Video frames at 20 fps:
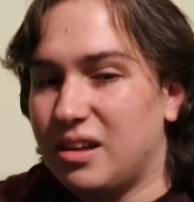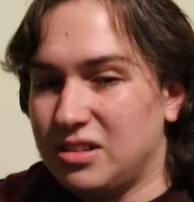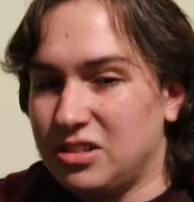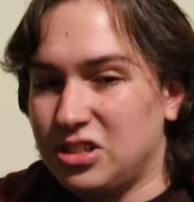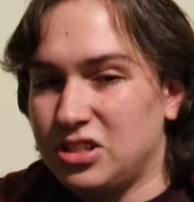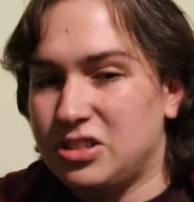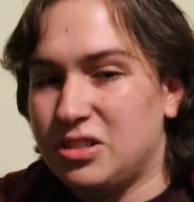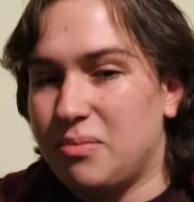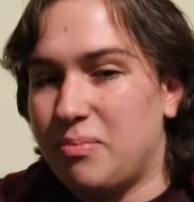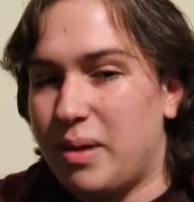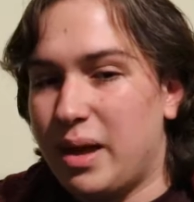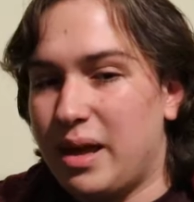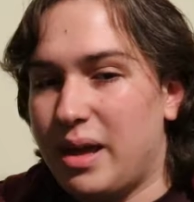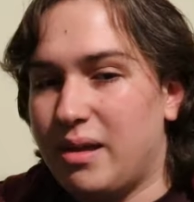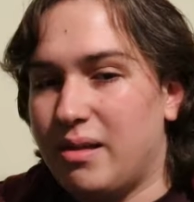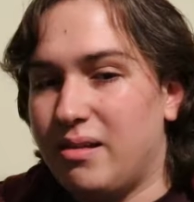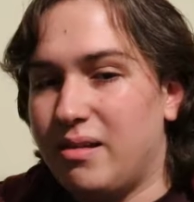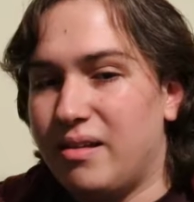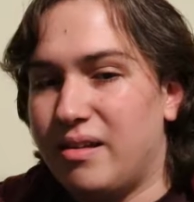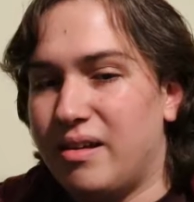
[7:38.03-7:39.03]
just a
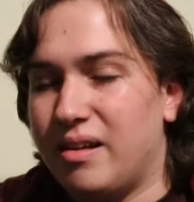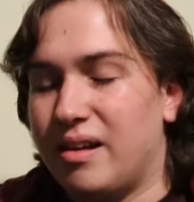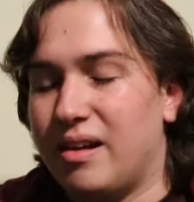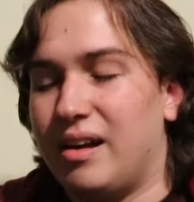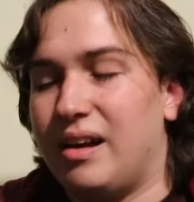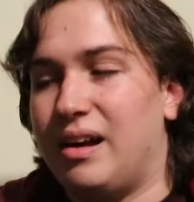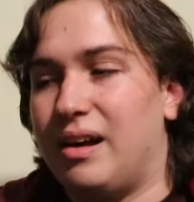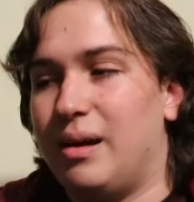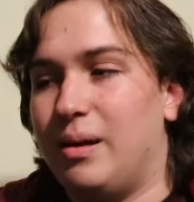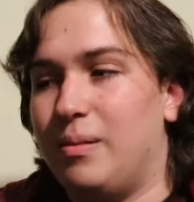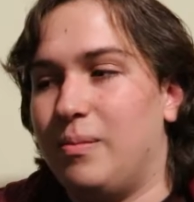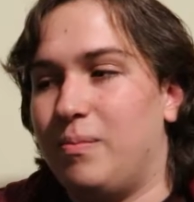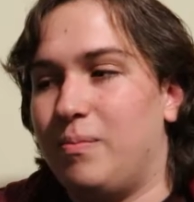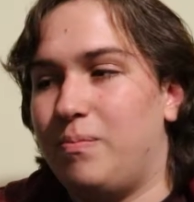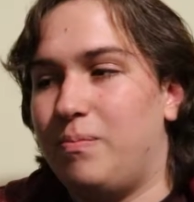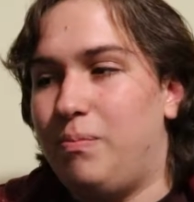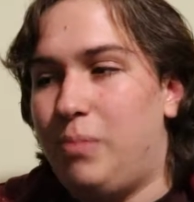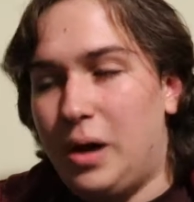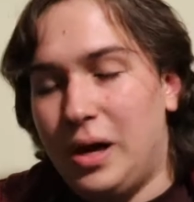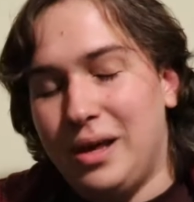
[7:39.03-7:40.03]
bit,
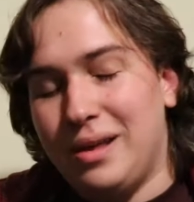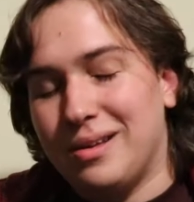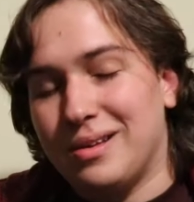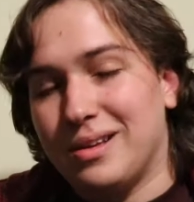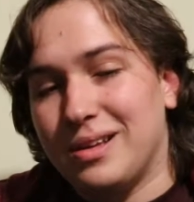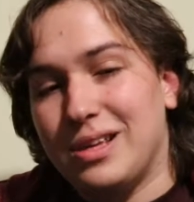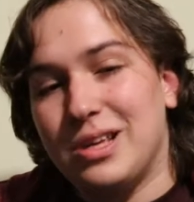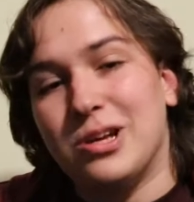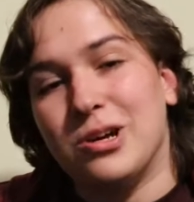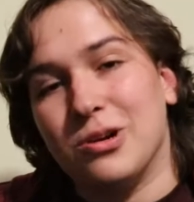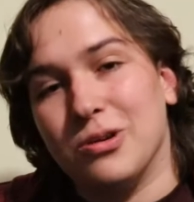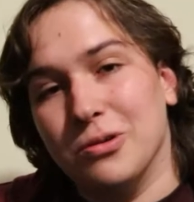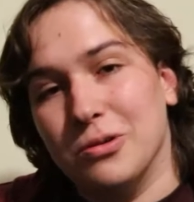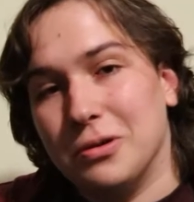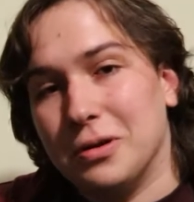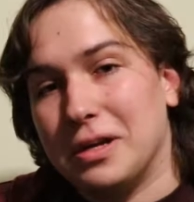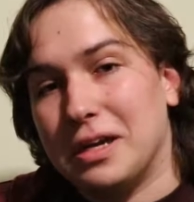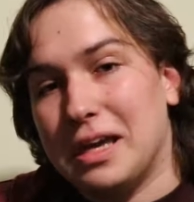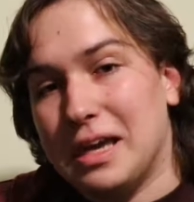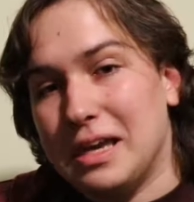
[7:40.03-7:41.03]
but you're
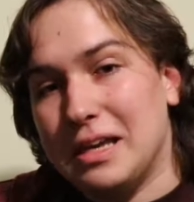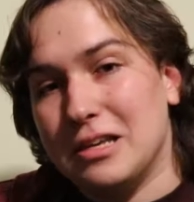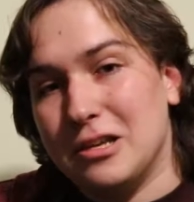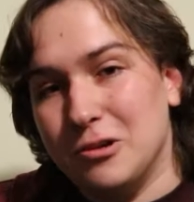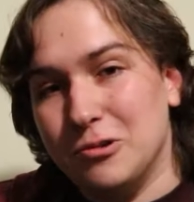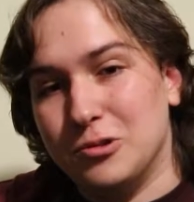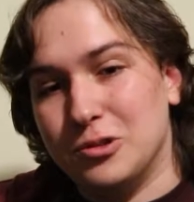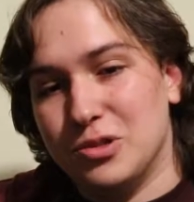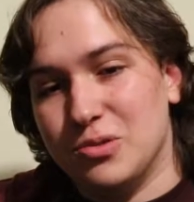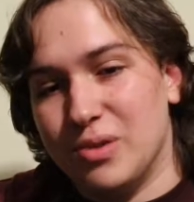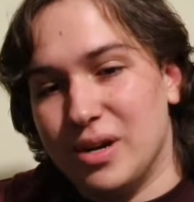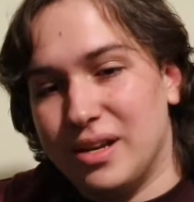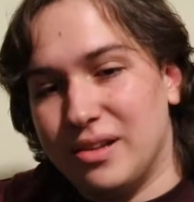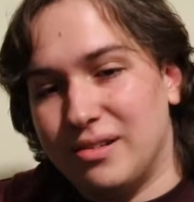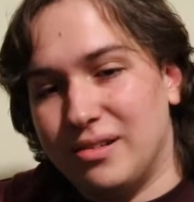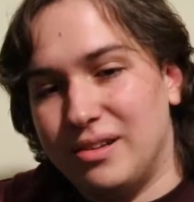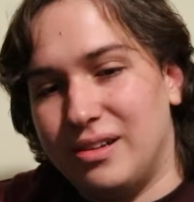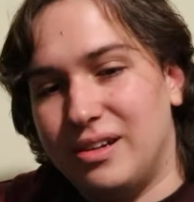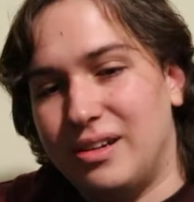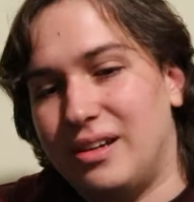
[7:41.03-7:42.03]
going to get used to it.
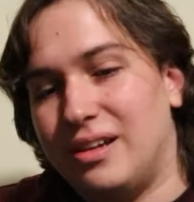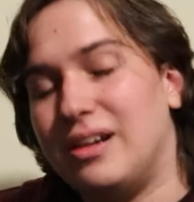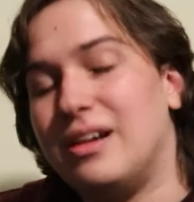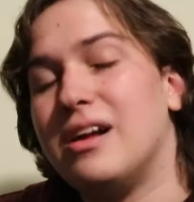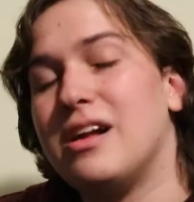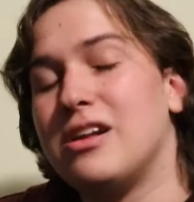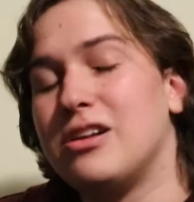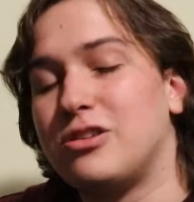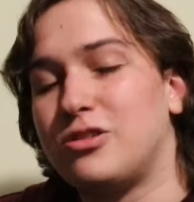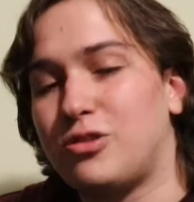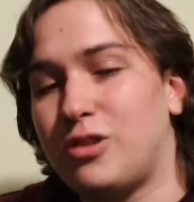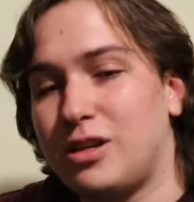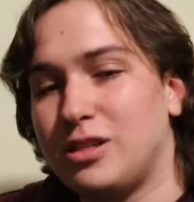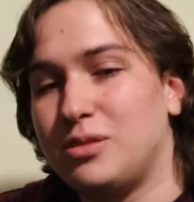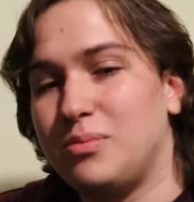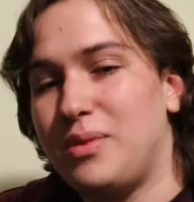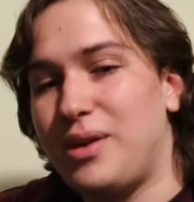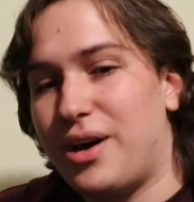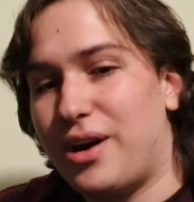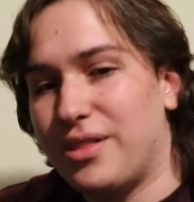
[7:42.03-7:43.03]

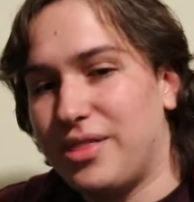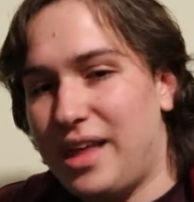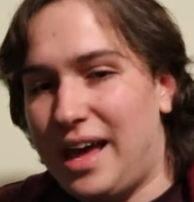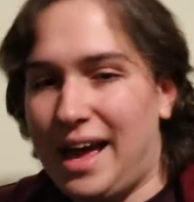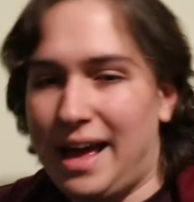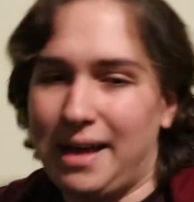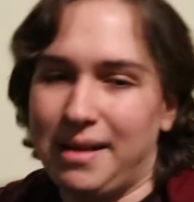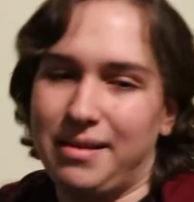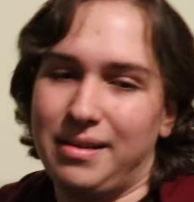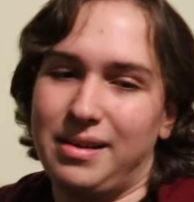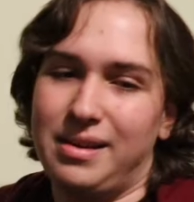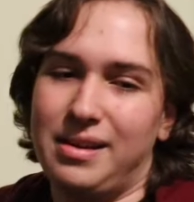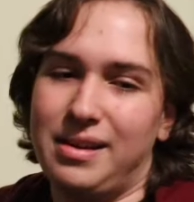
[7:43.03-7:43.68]
Trust me on that.